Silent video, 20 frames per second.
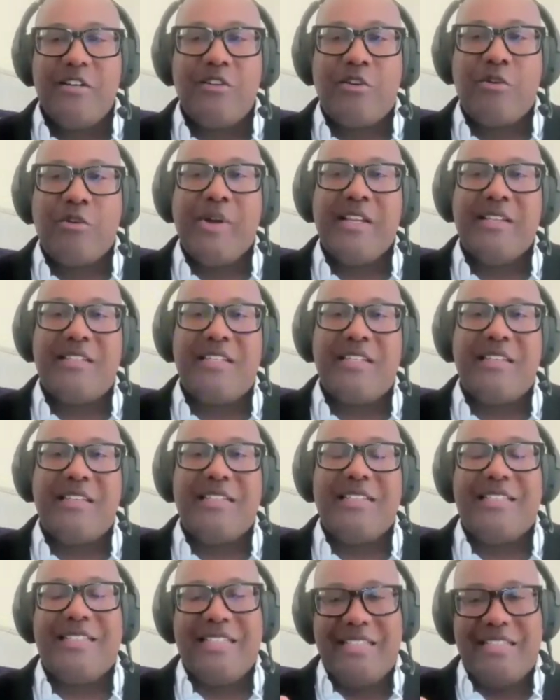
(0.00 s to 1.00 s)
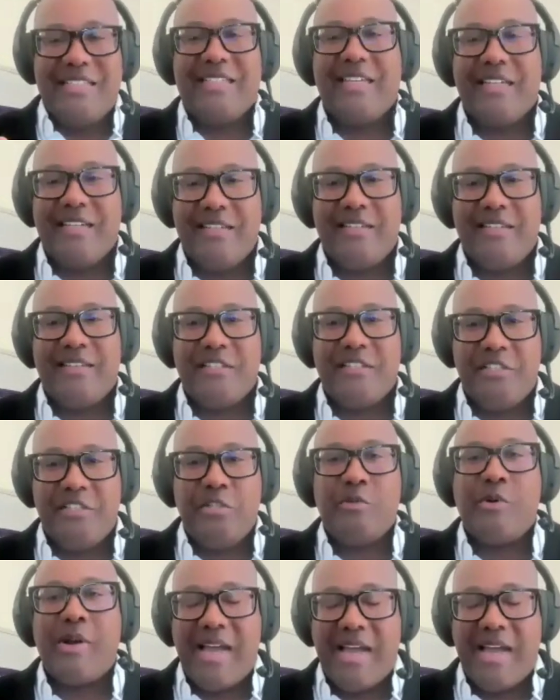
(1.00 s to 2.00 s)
go into the detail that
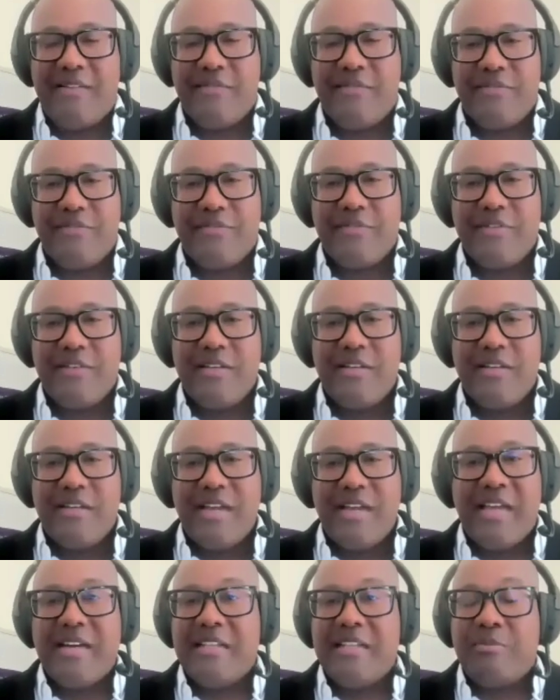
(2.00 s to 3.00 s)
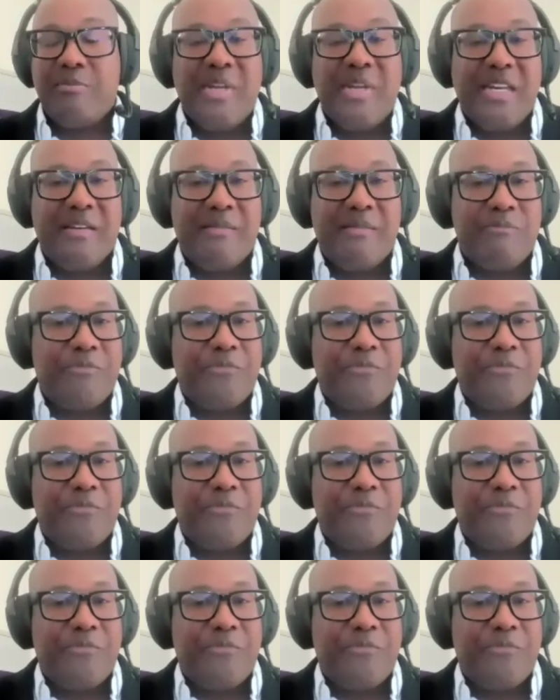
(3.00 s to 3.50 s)
you have, and it's made